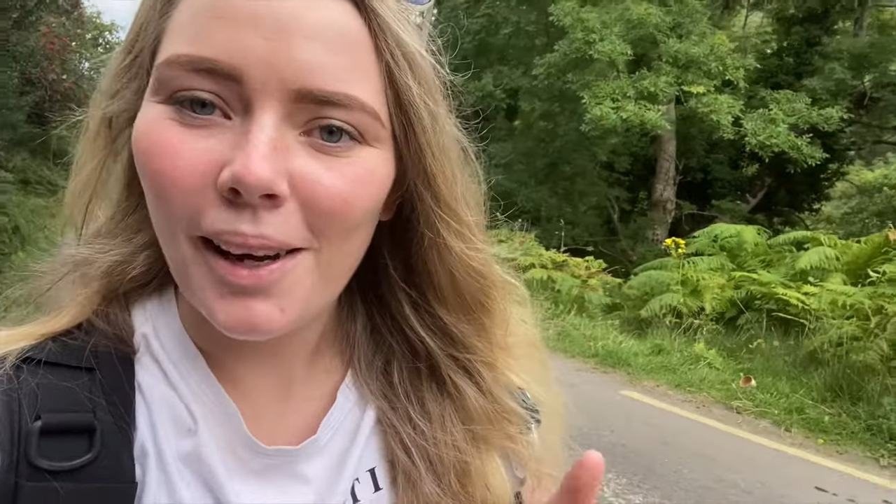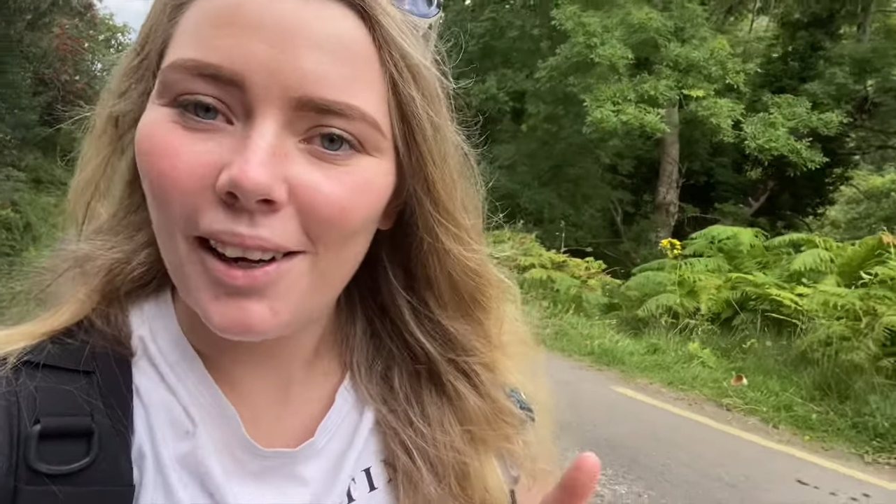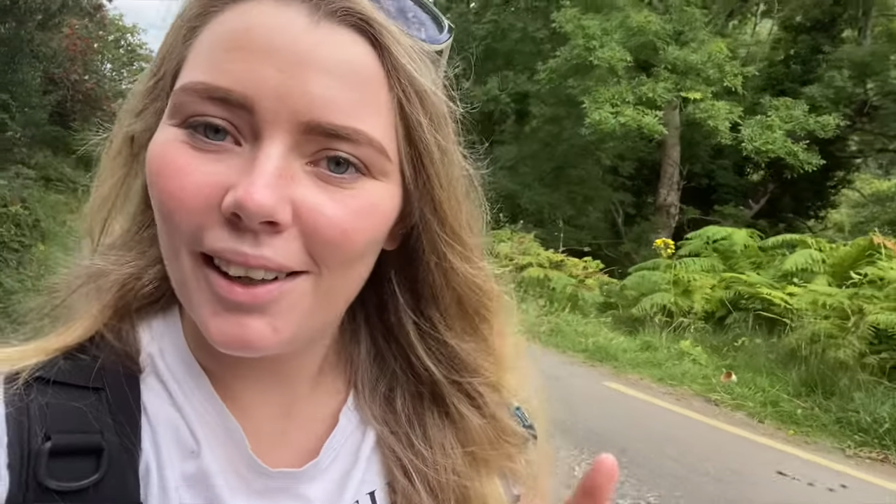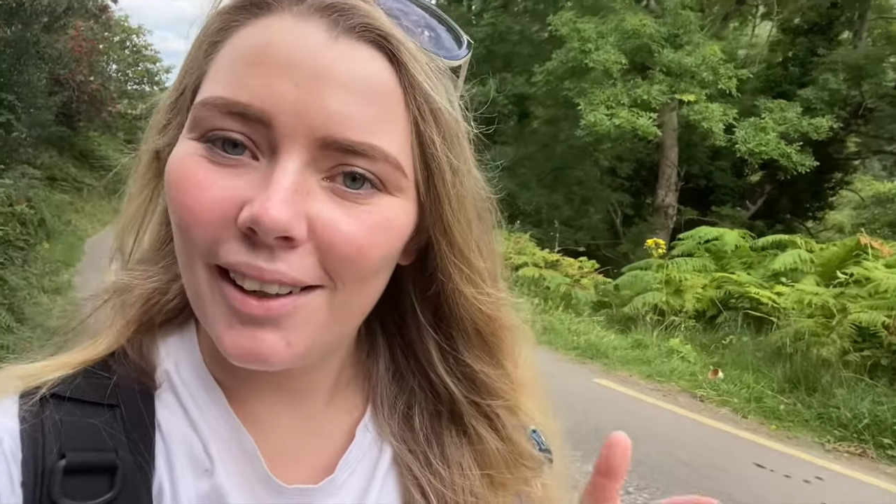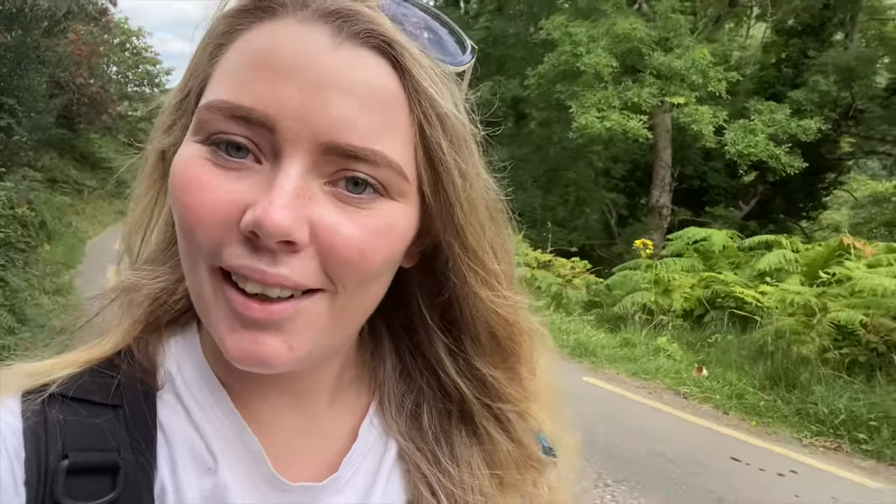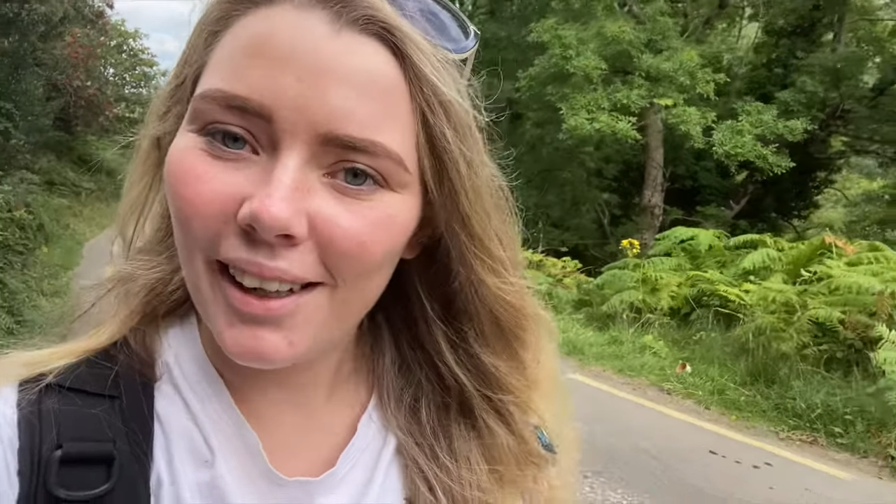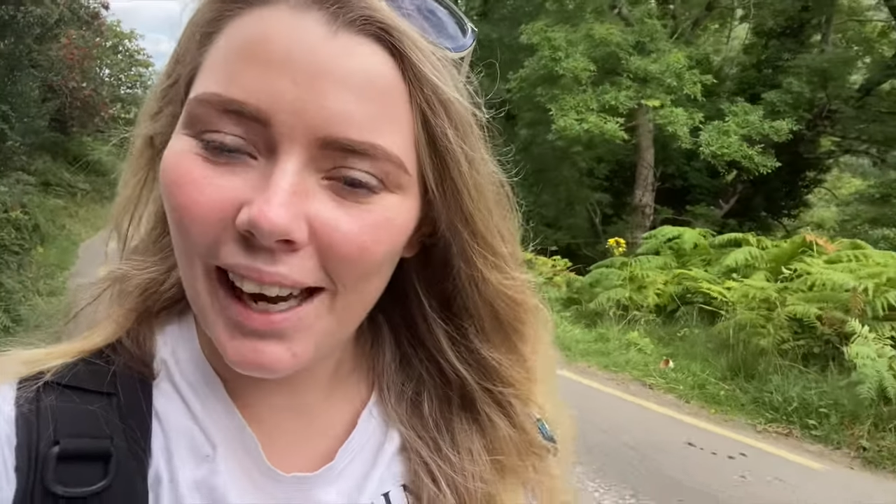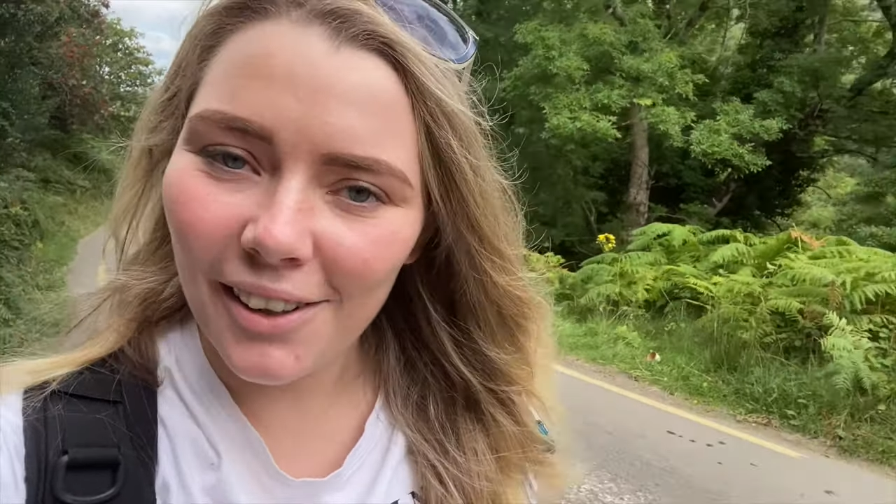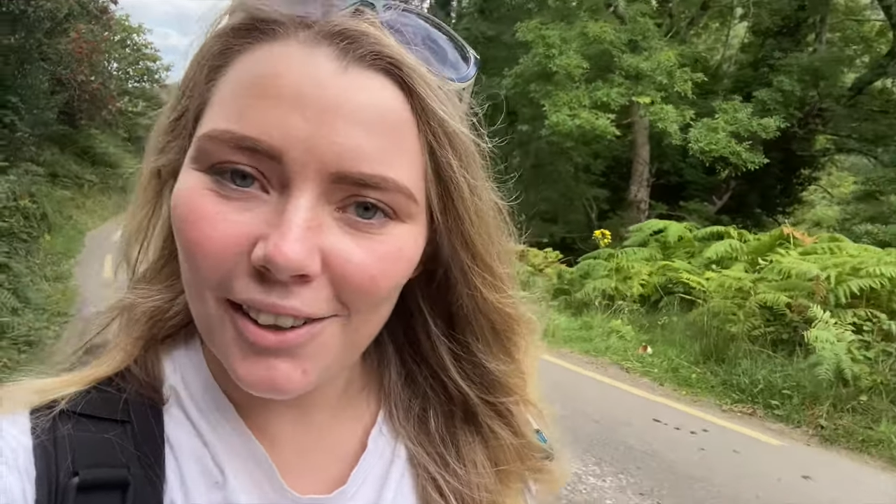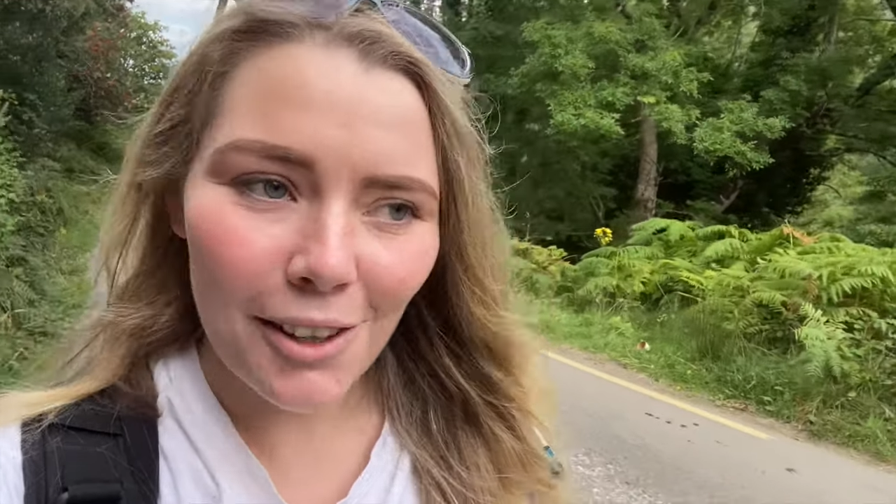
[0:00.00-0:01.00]
on our
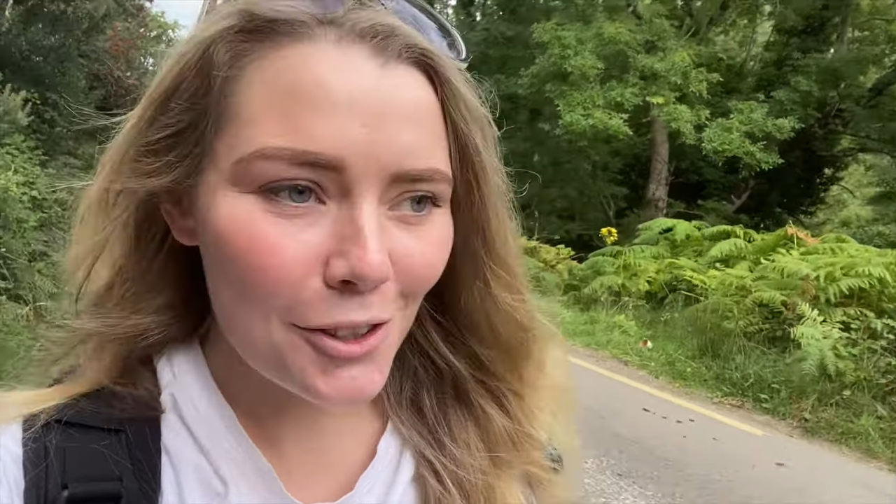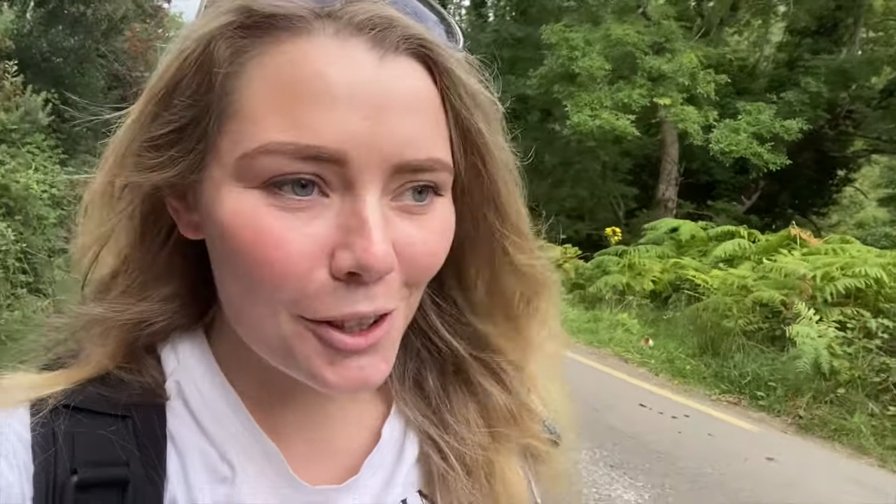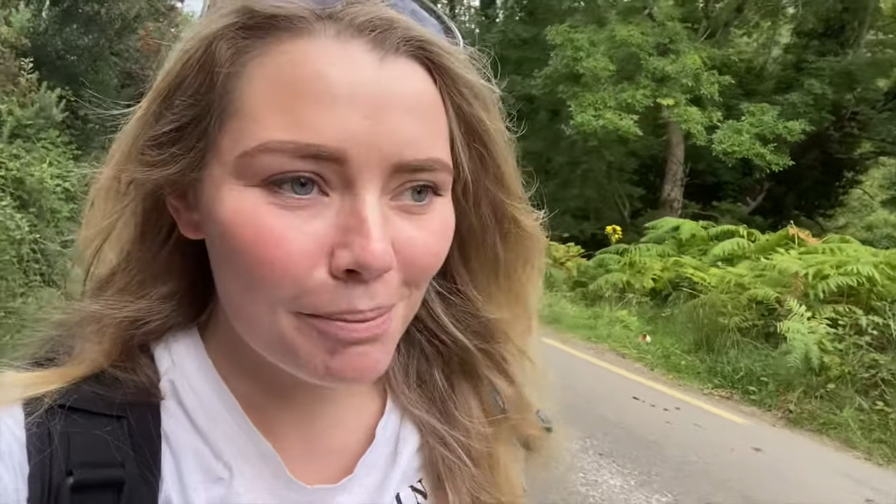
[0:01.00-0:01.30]
Kerry road trip.